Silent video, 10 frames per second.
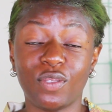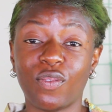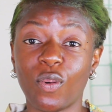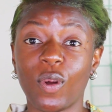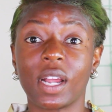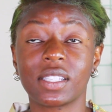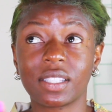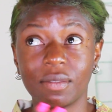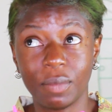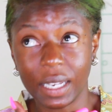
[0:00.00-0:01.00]
for
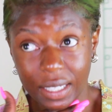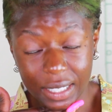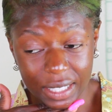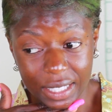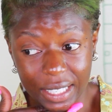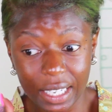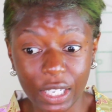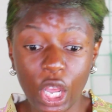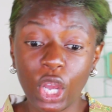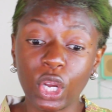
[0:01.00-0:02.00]
us melanin
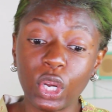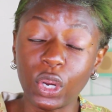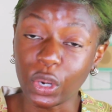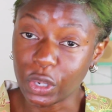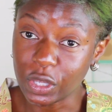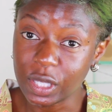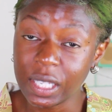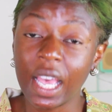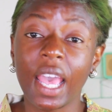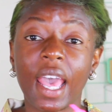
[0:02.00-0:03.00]
skin girls,
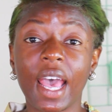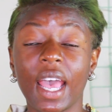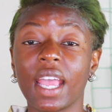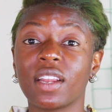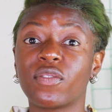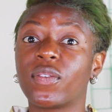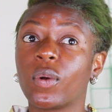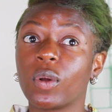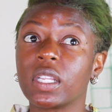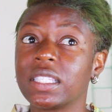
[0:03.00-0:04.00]
and
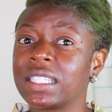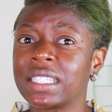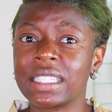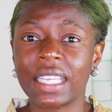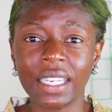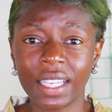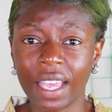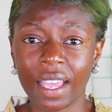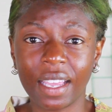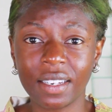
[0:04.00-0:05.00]
for
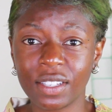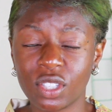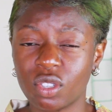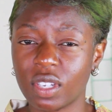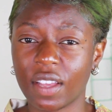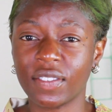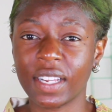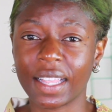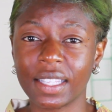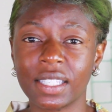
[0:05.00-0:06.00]
skincare industry I feel
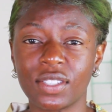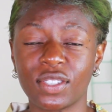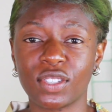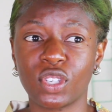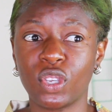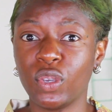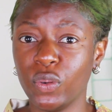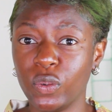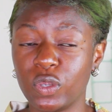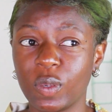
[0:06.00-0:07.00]
like this is just
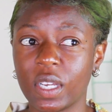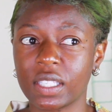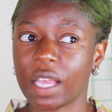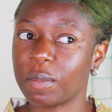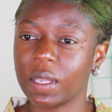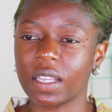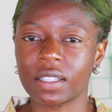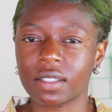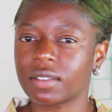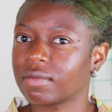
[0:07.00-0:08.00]
huge because
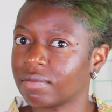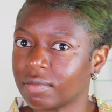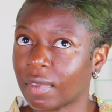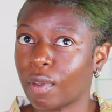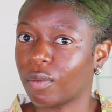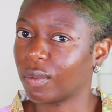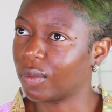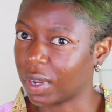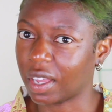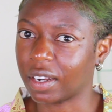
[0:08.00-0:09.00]
it's
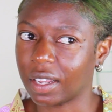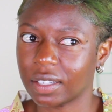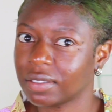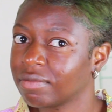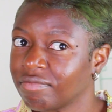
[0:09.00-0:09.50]
Rihanna.